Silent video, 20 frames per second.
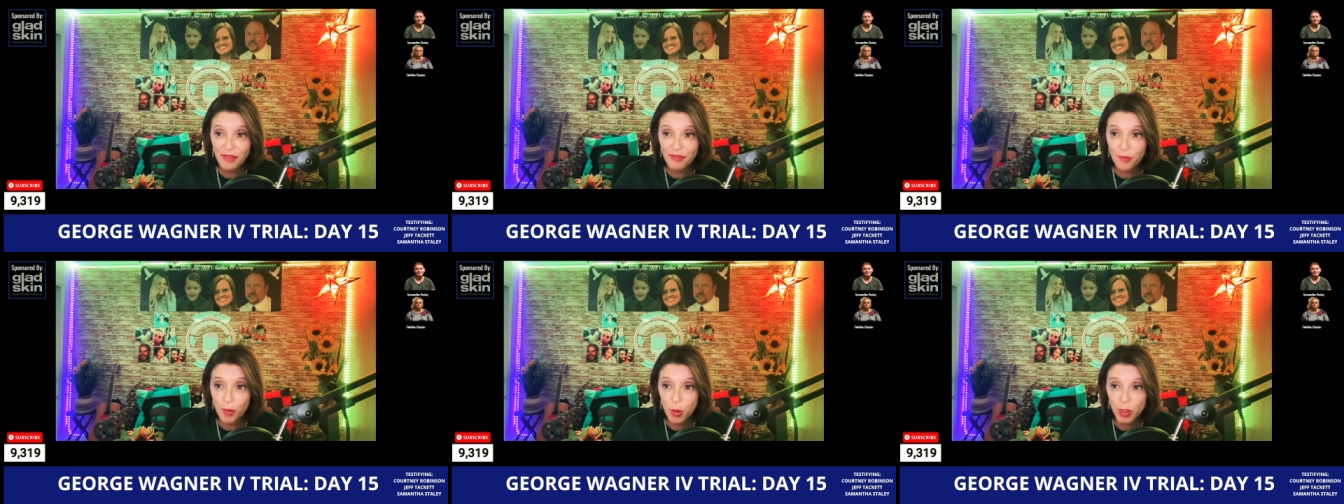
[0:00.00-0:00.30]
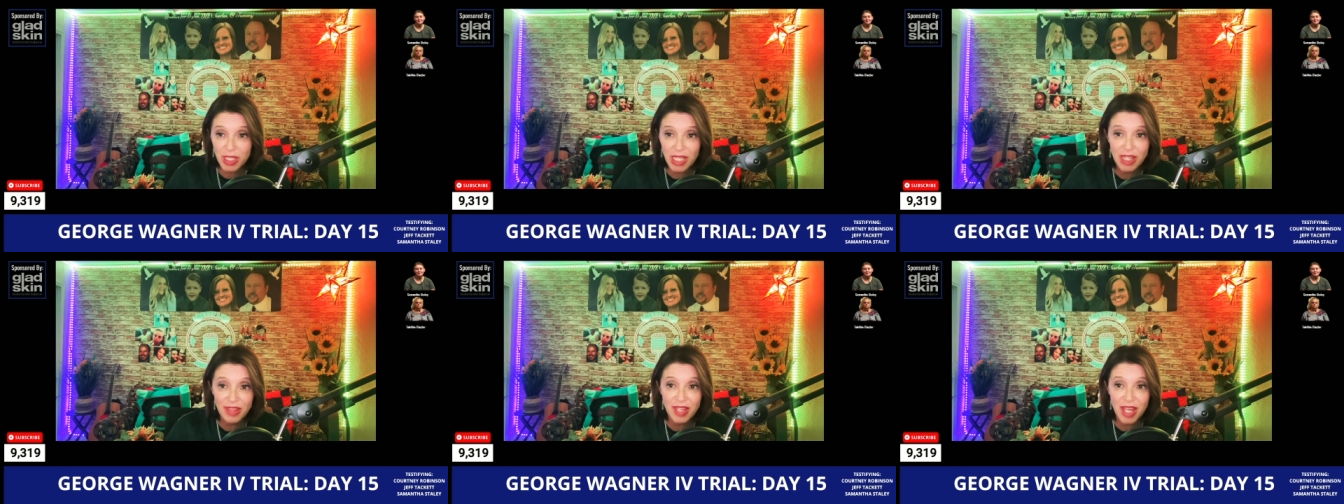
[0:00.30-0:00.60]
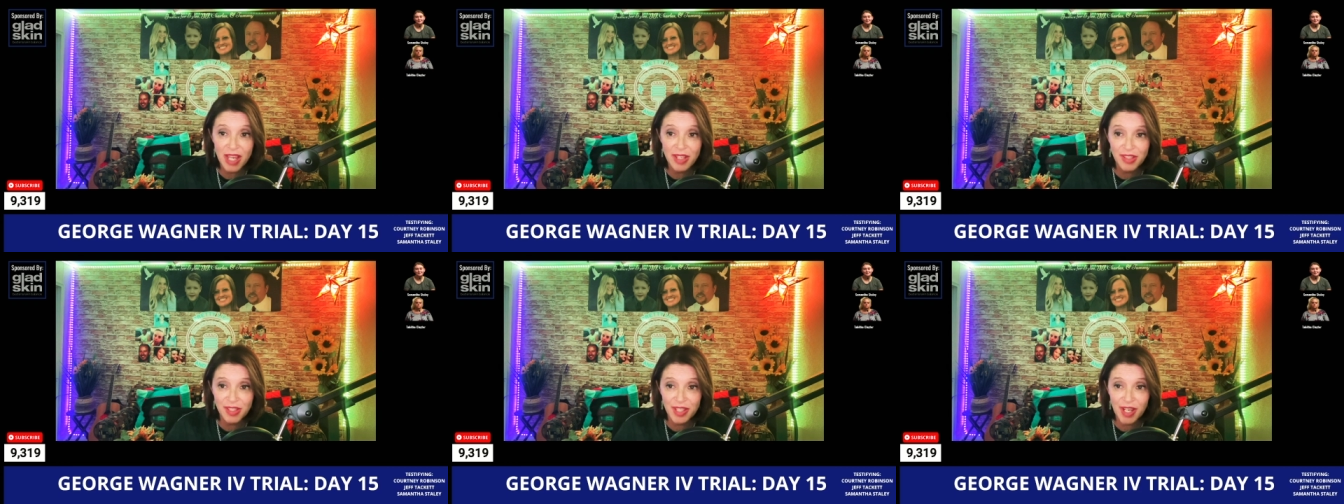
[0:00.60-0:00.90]

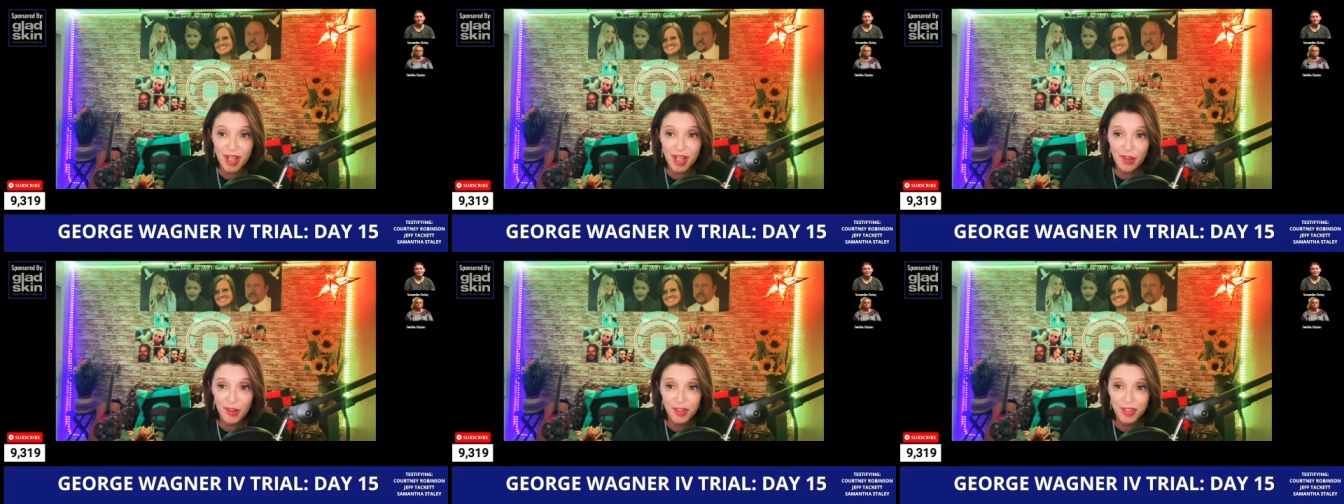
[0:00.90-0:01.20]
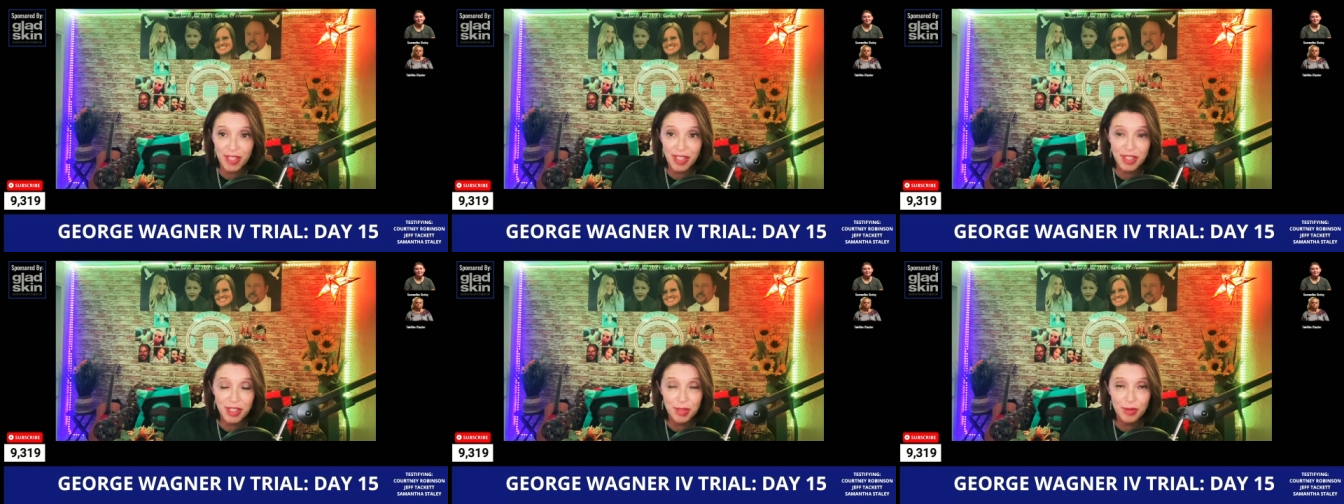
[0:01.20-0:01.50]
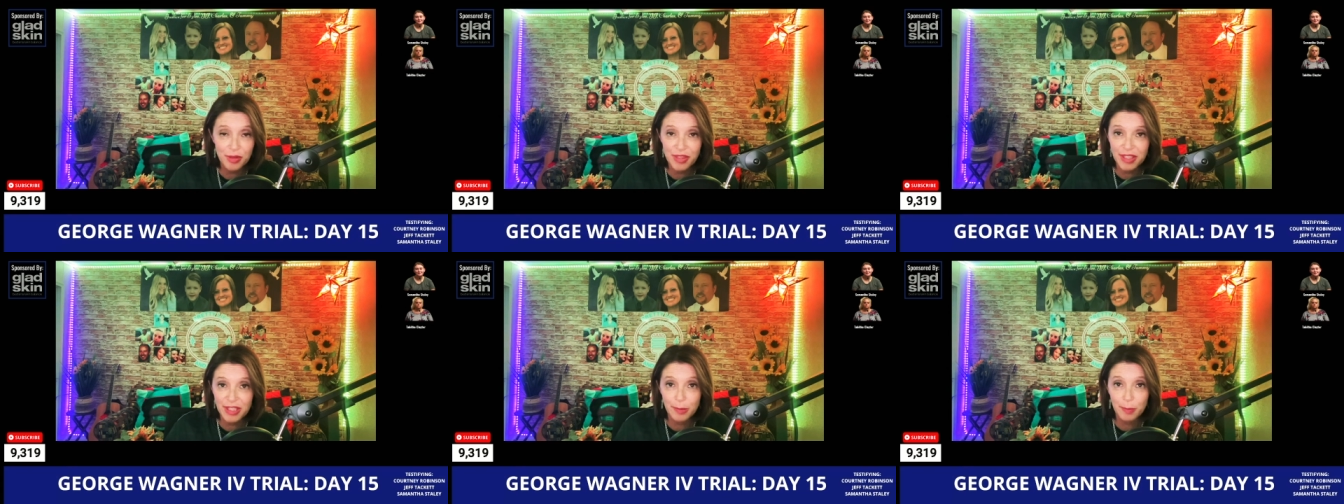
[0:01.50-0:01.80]
$14,000
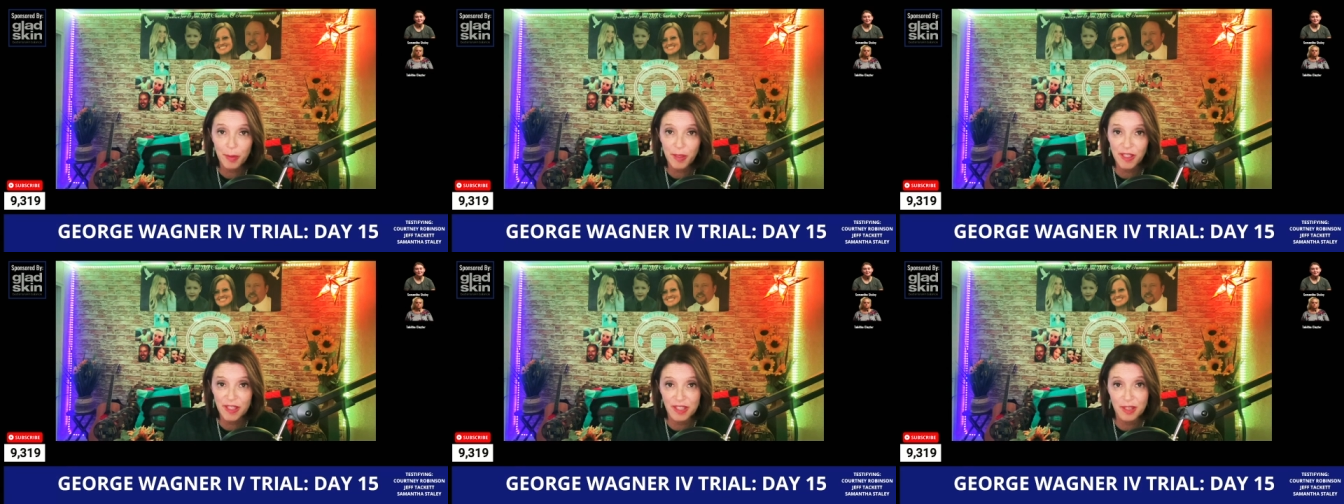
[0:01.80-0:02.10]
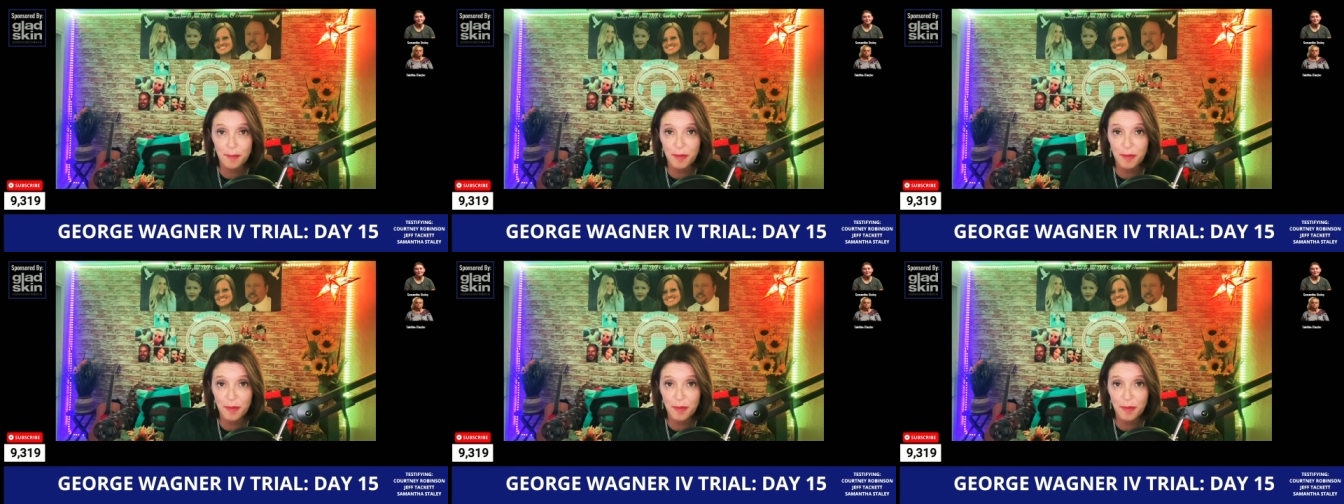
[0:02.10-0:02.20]
into this pit